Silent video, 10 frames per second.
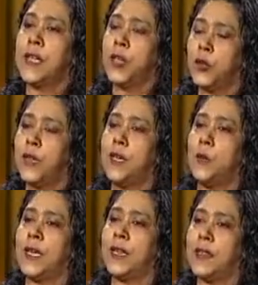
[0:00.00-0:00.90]
you think
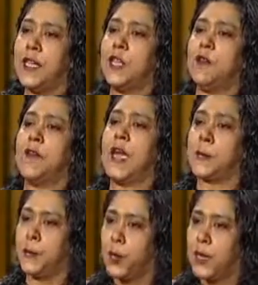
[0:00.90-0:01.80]
we can think of as
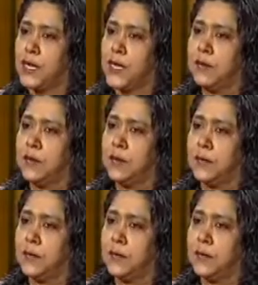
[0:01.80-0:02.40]
progressive?